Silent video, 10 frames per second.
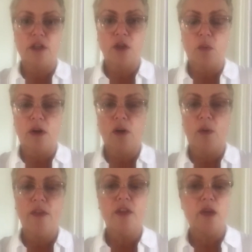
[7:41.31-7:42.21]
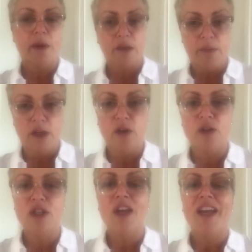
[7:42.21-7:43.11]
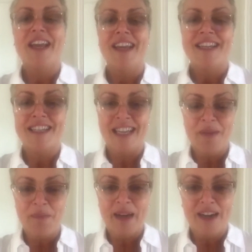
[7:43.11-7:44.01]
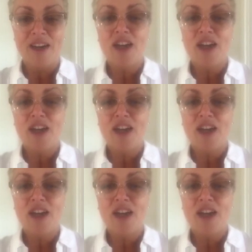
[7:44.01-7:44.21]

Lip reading: to work with and you mightn't be a good team player.